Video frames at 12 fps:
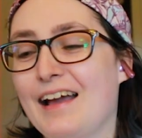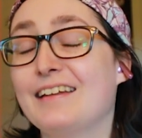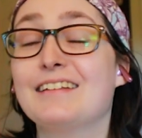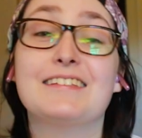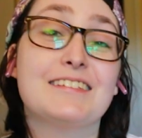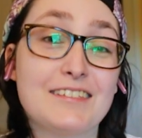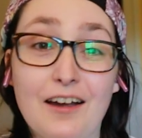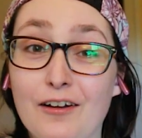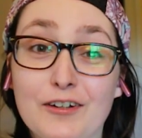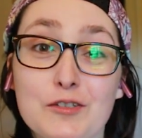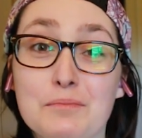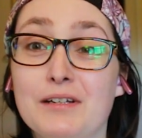And it
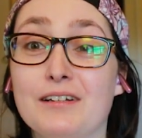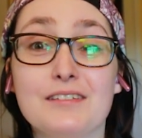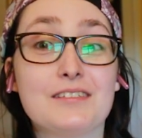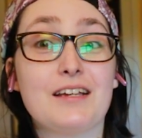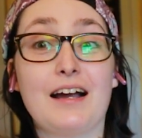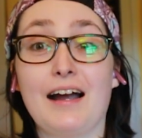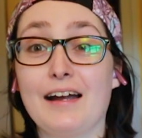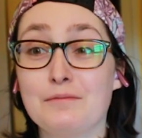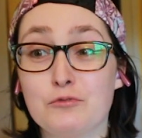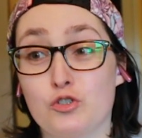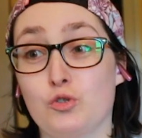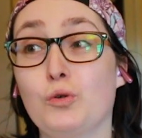sucks because
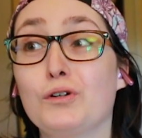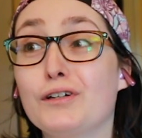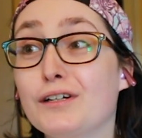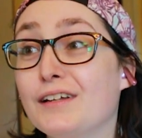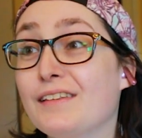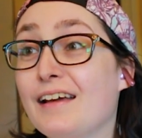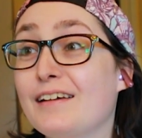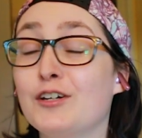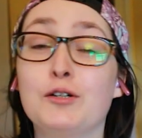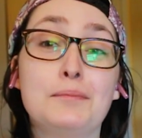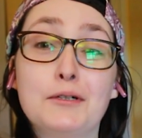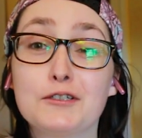I'm sure that
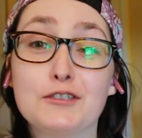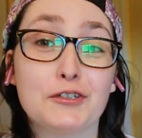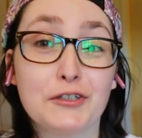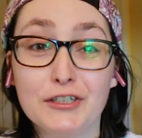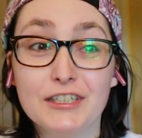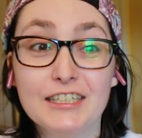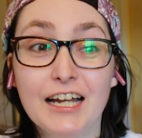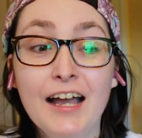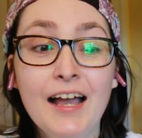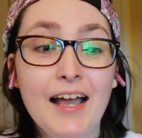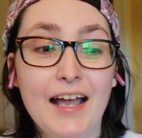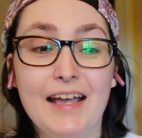her books are good
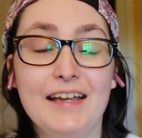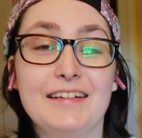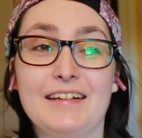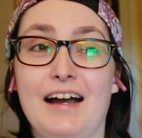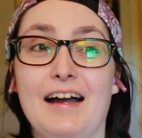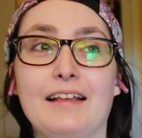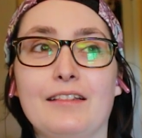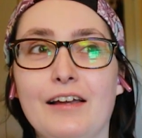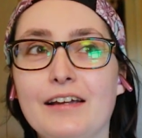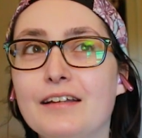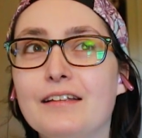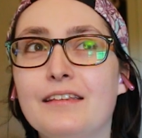and I
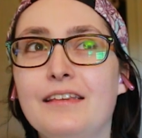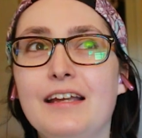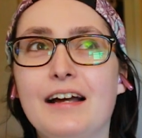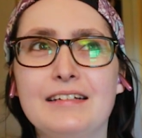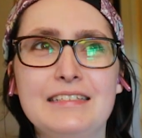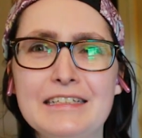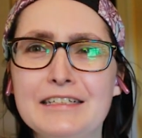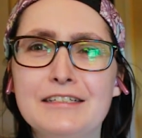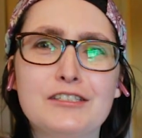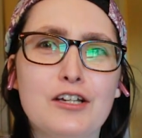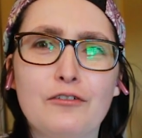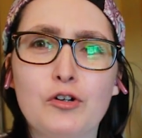like the
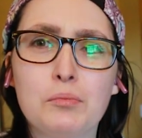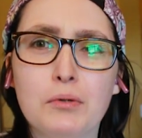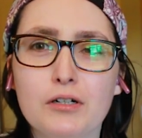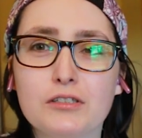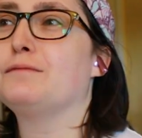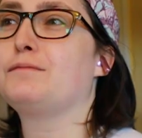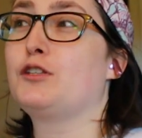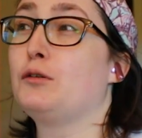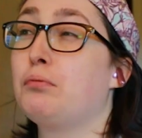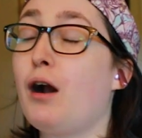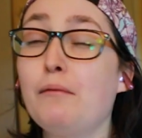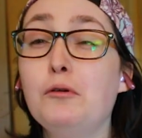ideas of her books. The
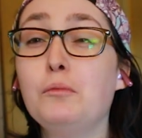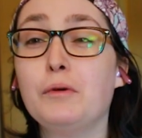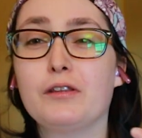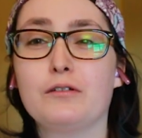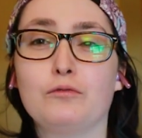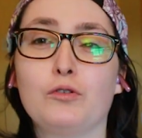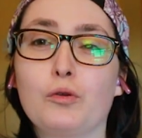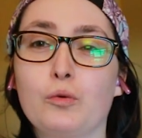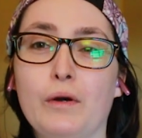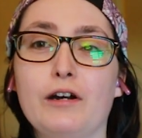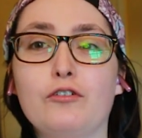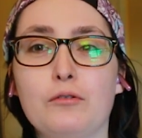problem with Ruth
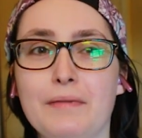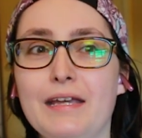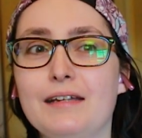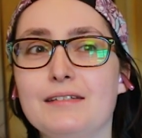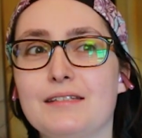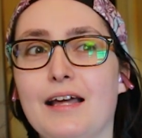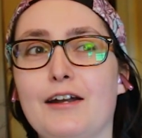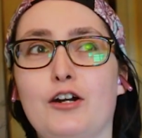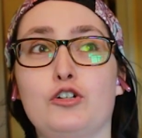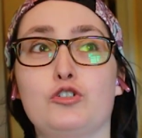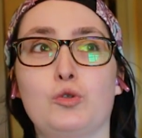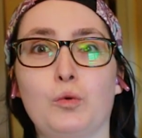Ware for me is that
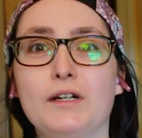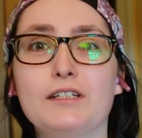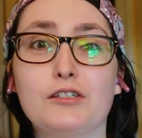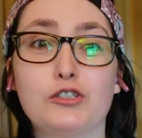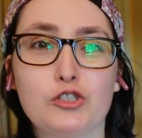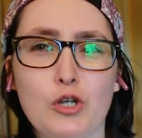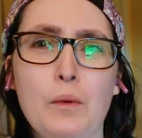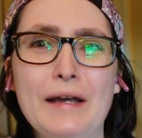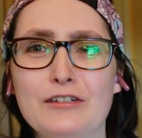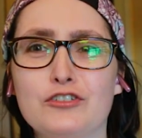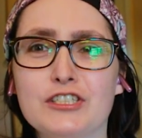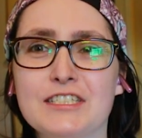her stories are so
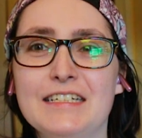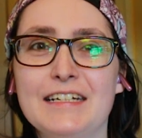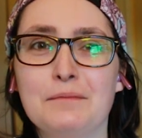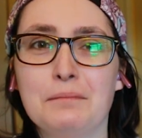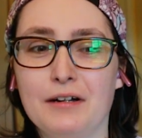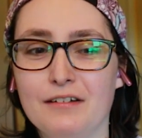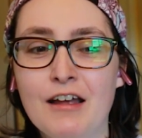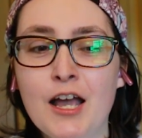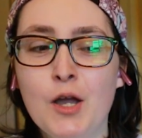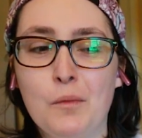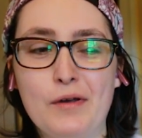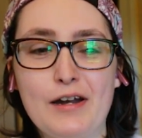interesting, but
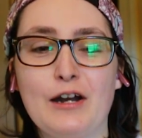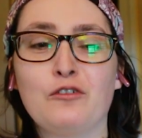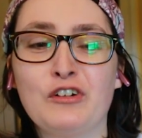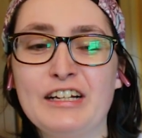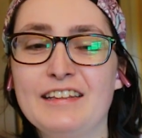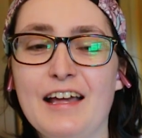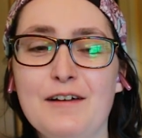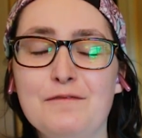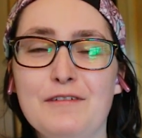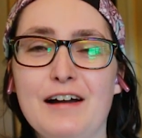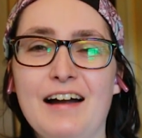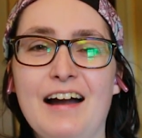when I read
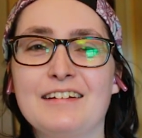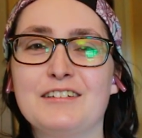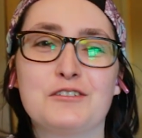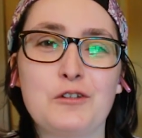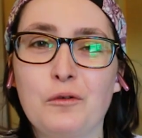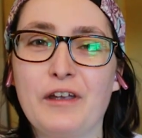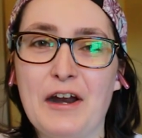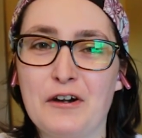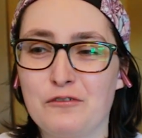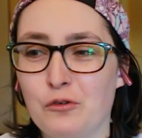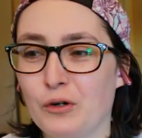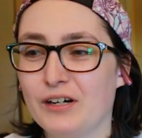them, I just don't care
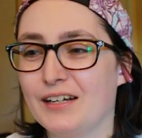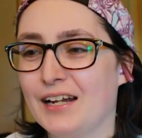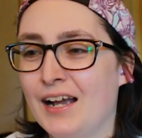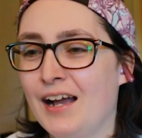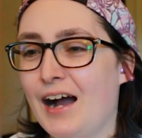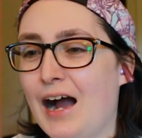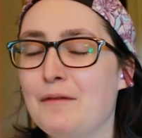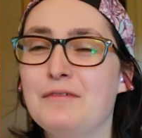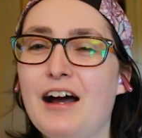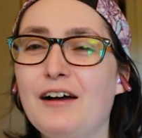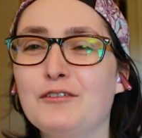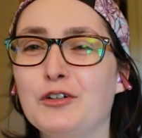for it. I'm
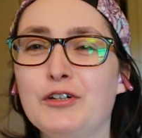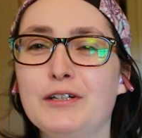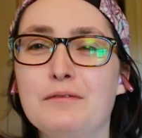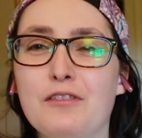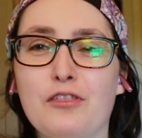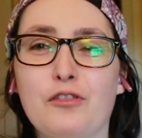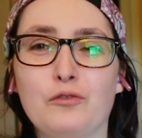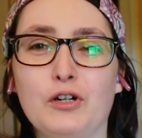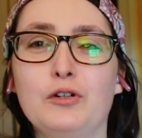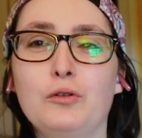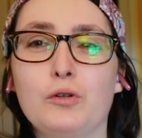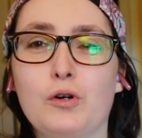not really
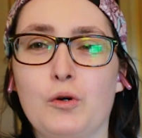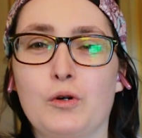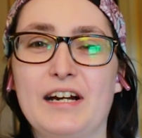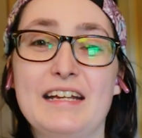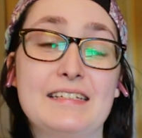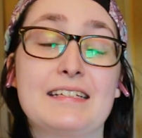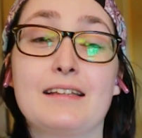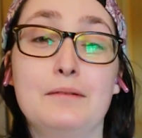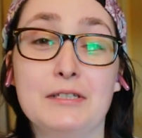thrilled or into the